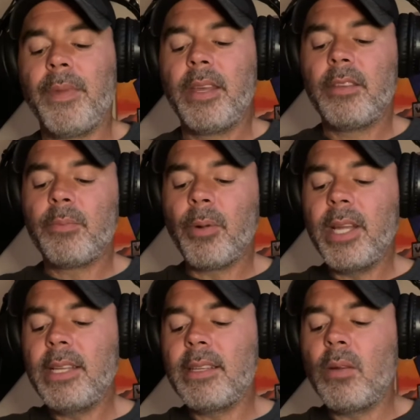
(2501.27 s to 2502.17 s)

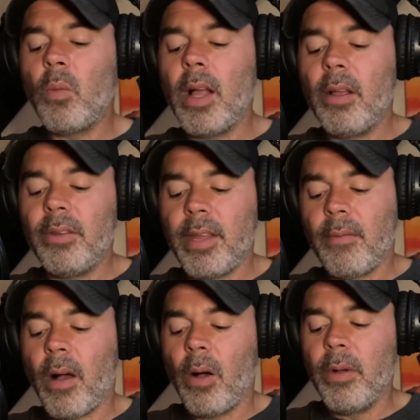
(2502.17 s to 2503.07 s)
Springs and wells have
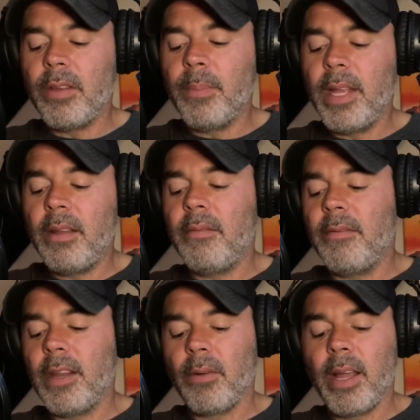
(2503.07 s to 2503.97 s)
always been
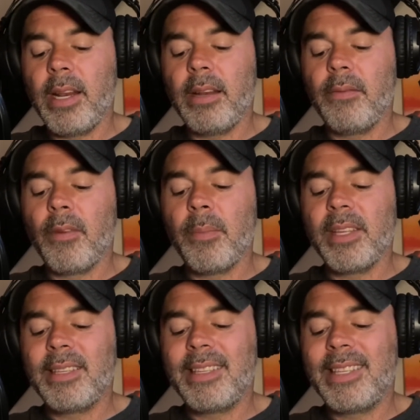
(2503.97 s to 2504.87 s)
venerated from
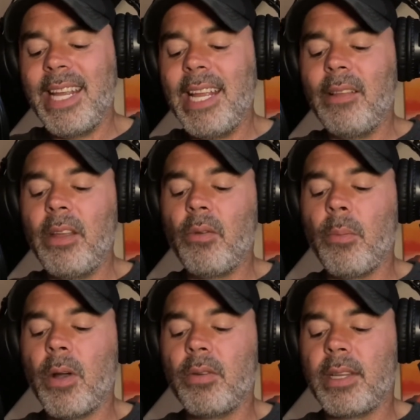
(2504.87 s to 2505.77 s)
exceedingly
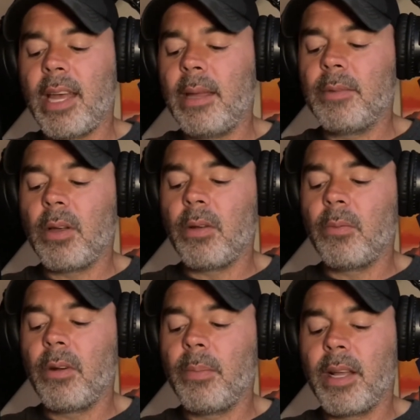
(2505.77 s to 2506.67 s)
remote times
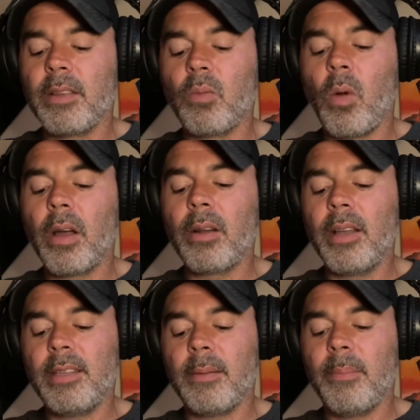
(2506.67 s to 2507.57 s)
onward because water
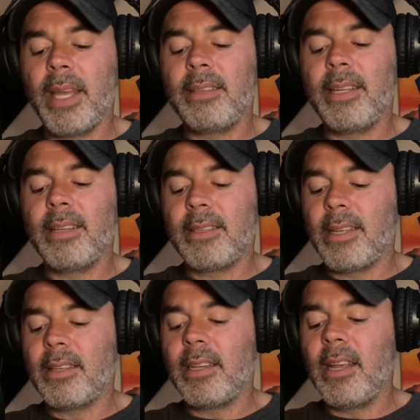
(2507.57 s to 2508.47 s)
is a basic
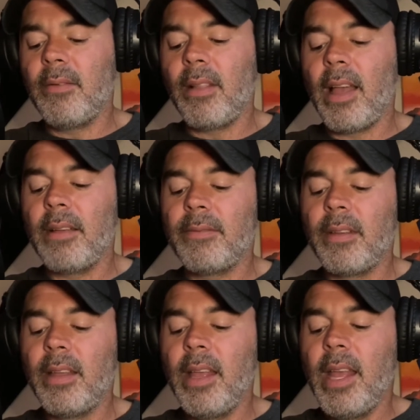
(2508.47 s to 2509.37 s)
necessity of life.
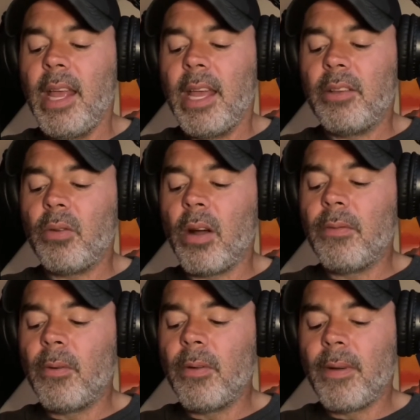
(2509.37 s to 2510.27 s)
And to our
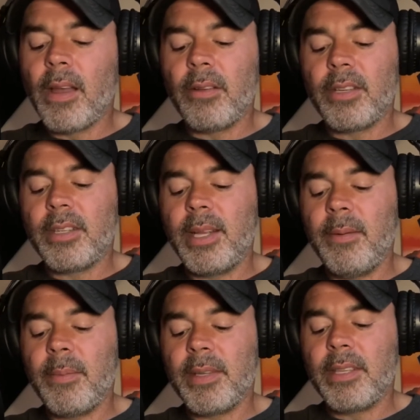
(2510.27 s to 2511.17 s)
forefathers it
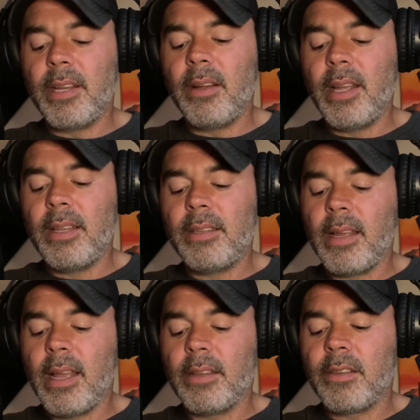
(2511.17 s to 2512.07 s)
seemed a mysterious
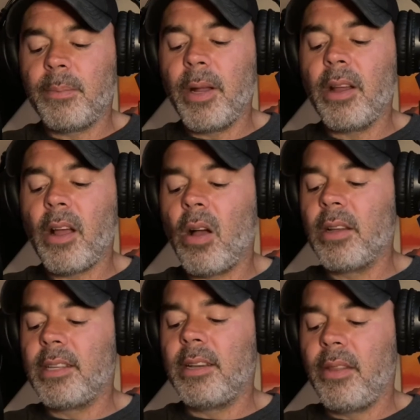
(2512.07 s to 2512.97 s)
and
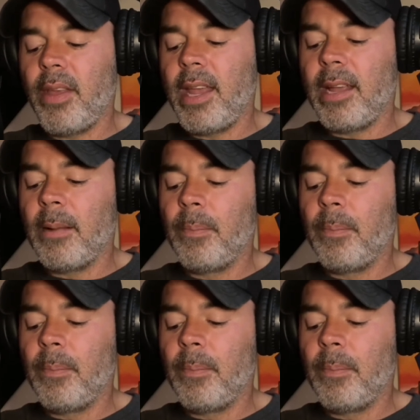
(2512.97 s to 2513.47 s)
spirit-haunted thing.